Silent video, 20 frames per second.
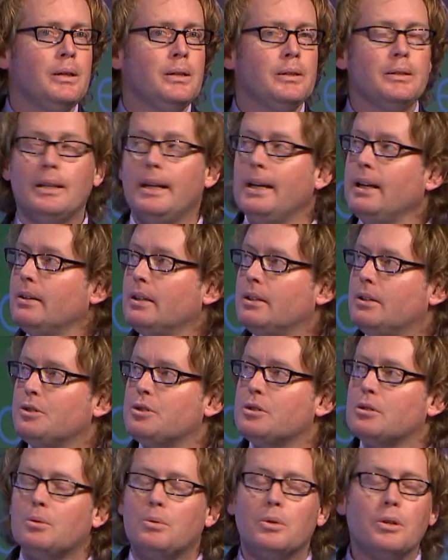Today in the
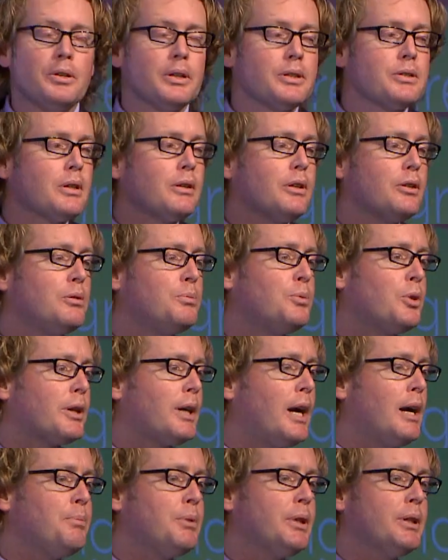digital world, it's a little more
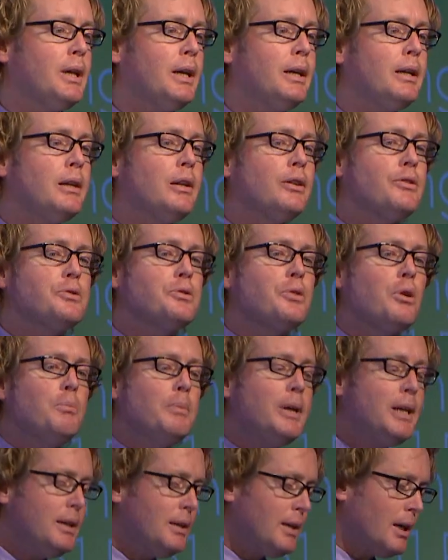complicated and so
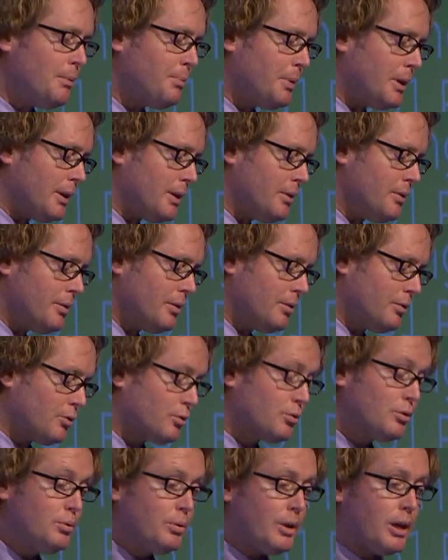many companies
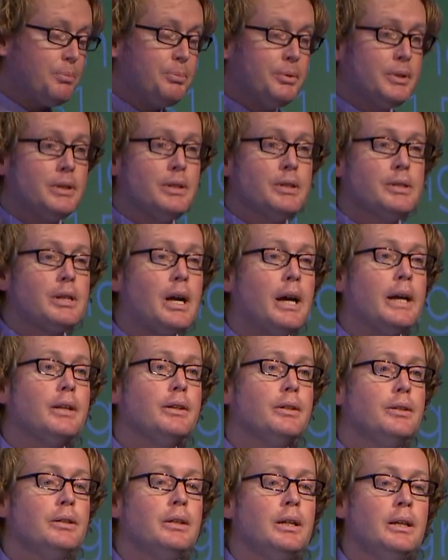grew up and
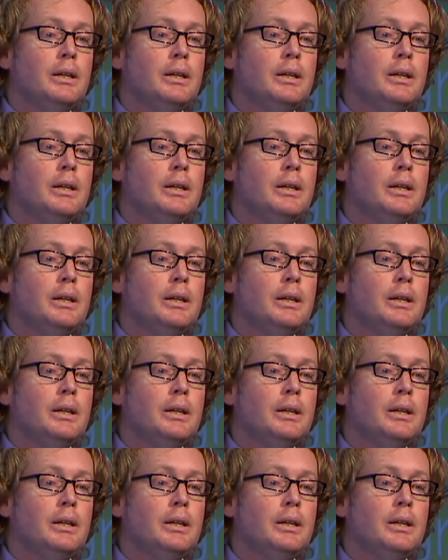decided